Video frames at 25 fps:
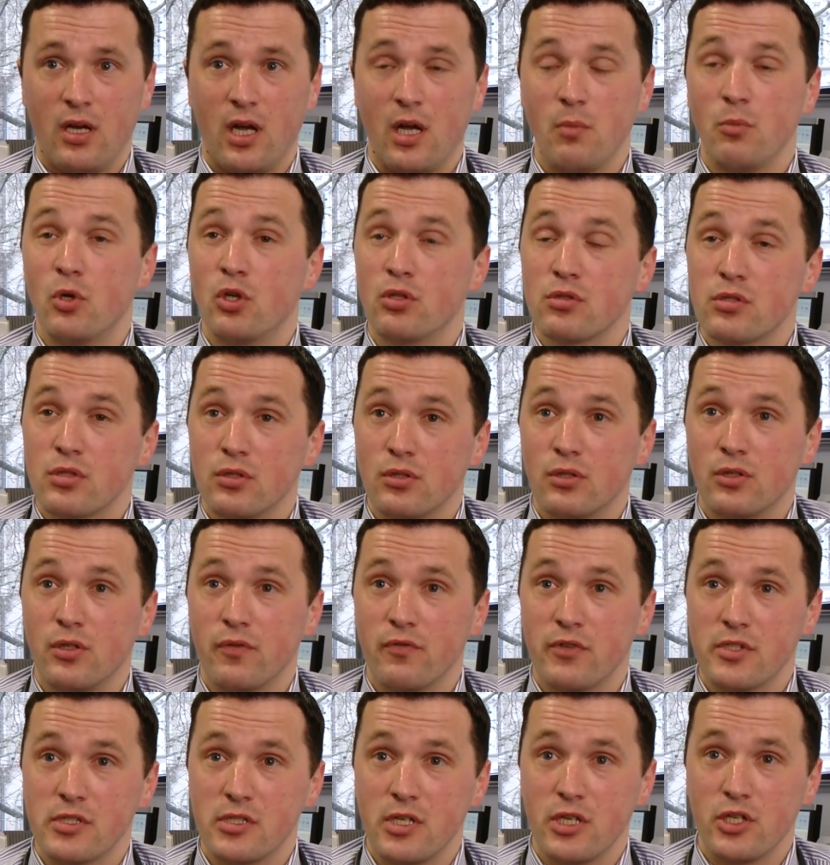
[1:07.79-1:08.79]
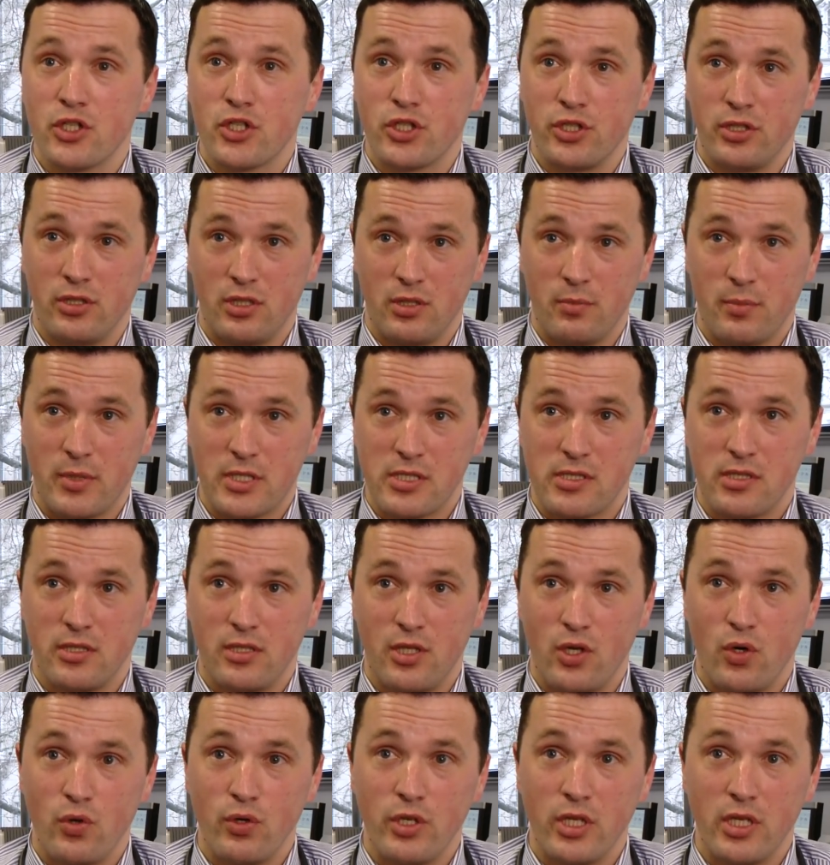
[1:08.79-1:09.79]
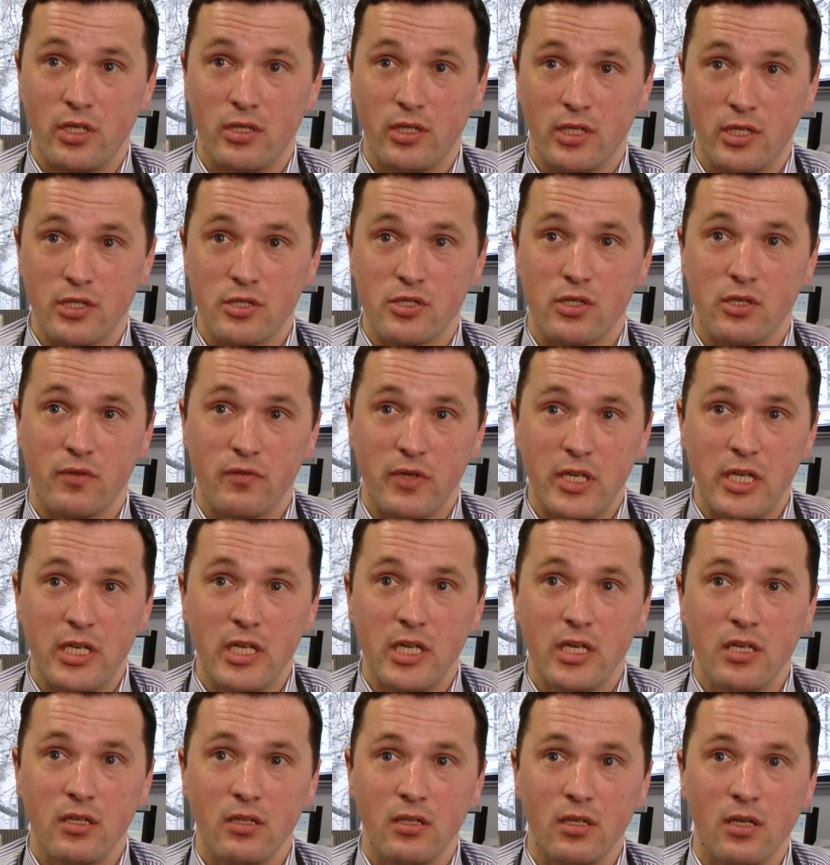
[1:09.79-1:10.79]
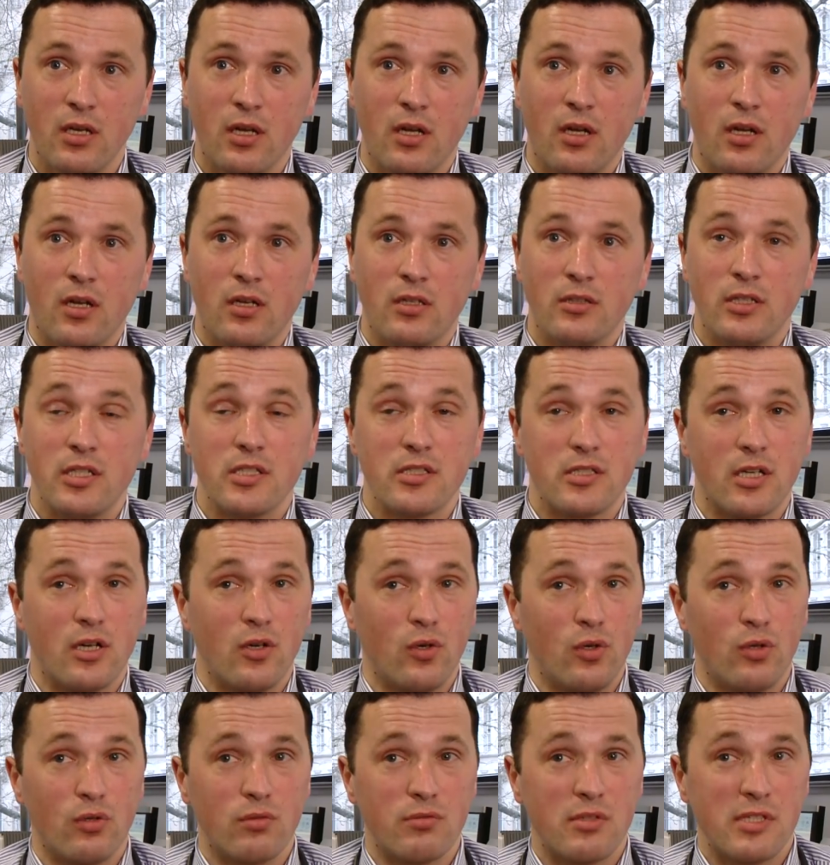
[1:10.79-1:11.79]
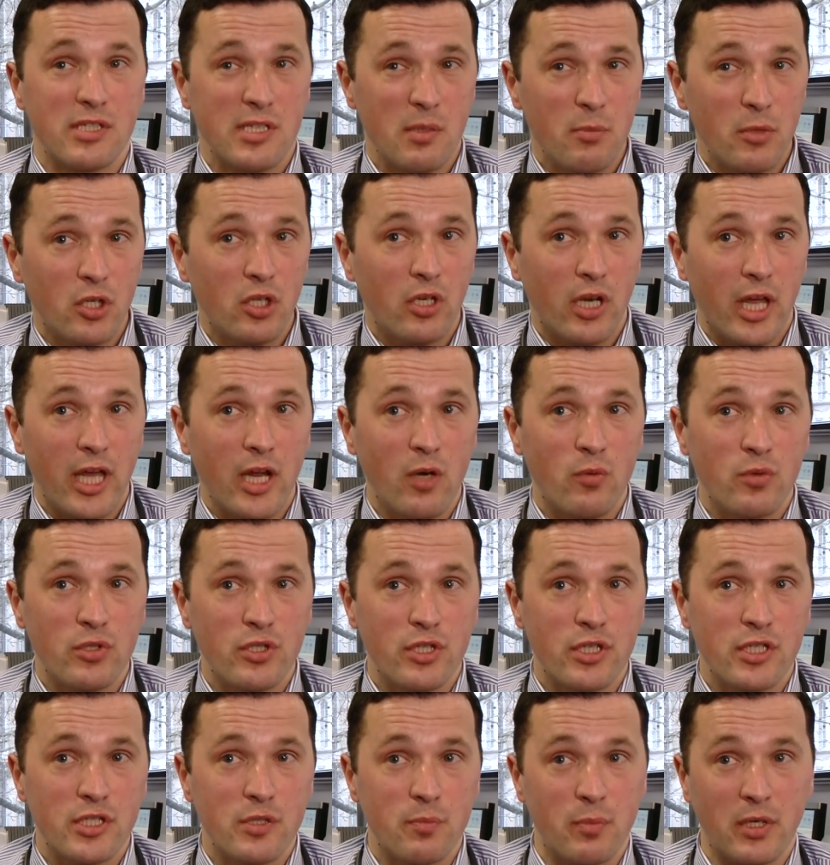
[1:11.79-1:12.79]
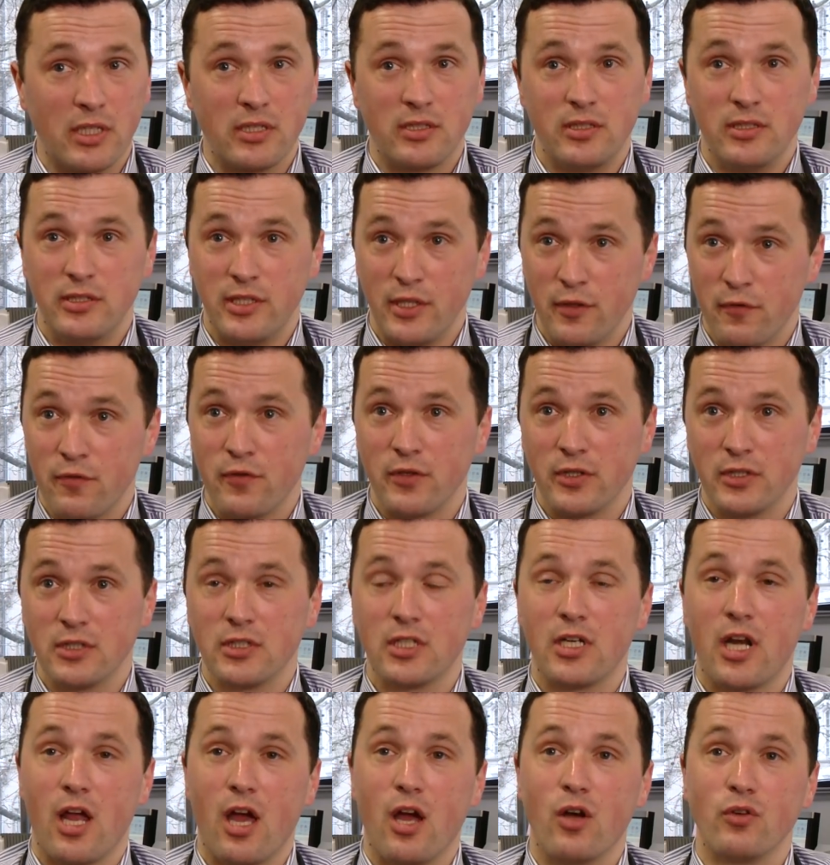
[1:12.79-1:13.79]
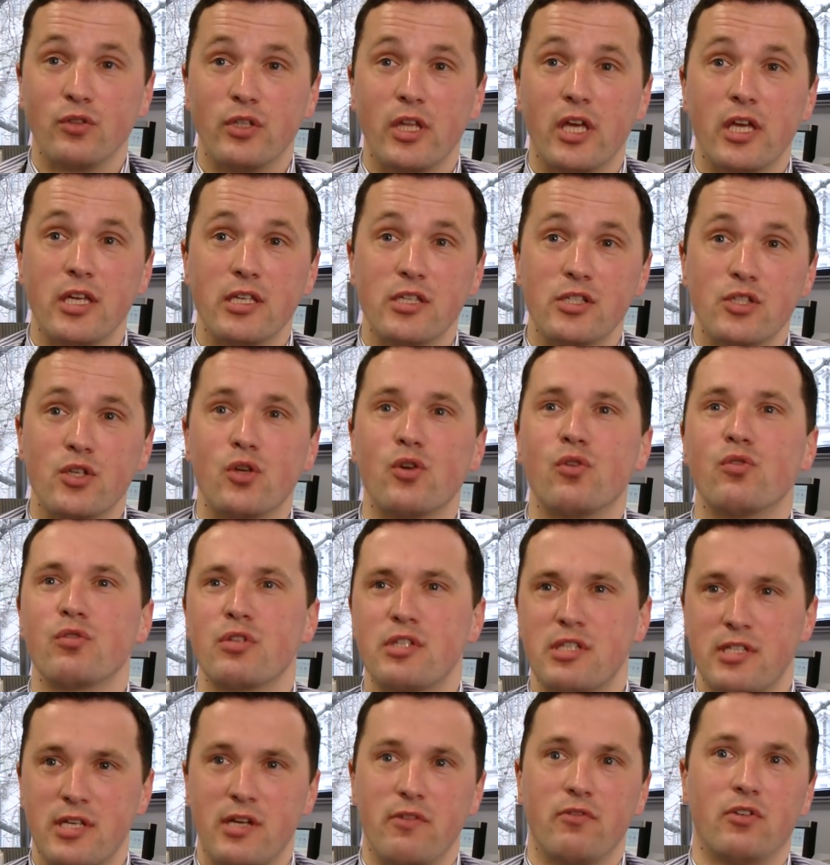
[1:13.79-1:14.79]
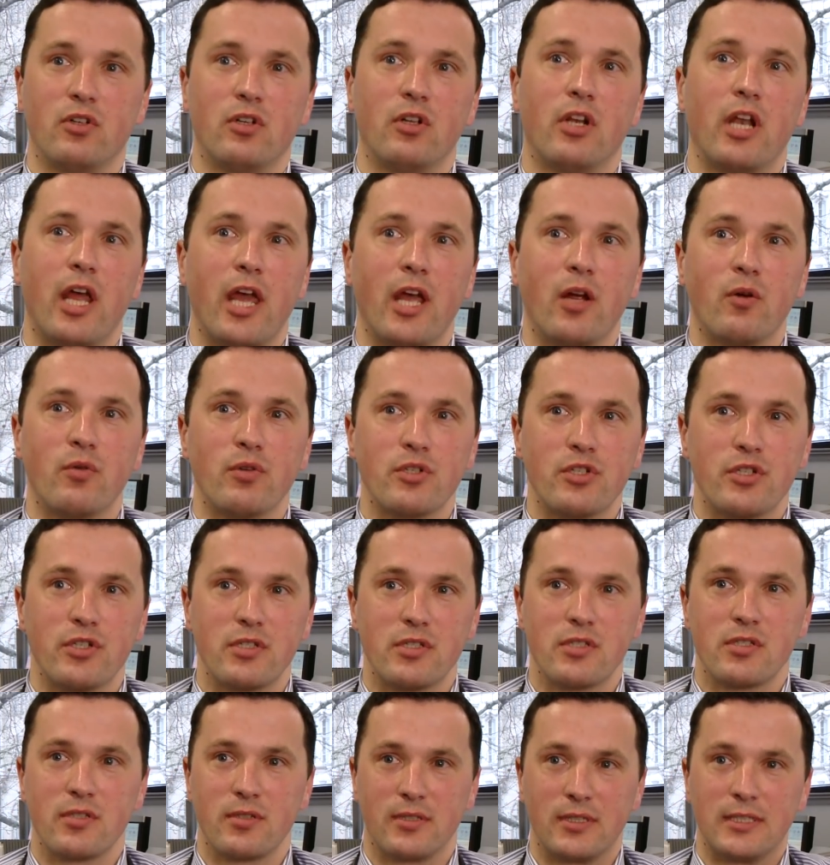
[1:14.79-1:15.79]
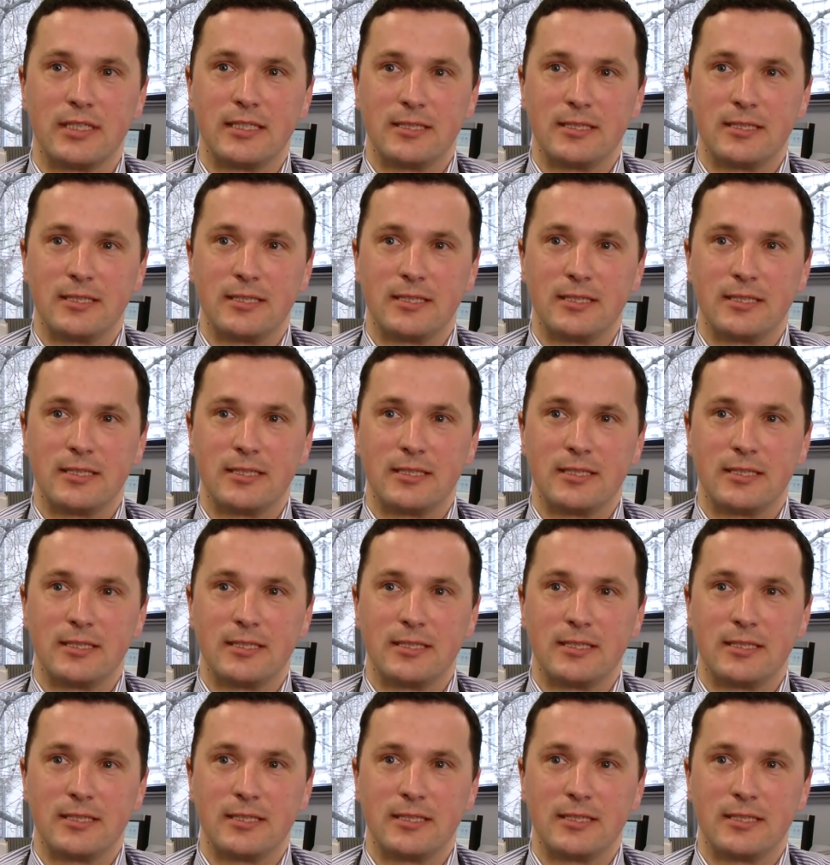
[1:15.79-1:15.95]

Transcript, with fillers: I'm also conversationally Macedonian and Slovenian. These are all similar languages but different nowadays, so several languages.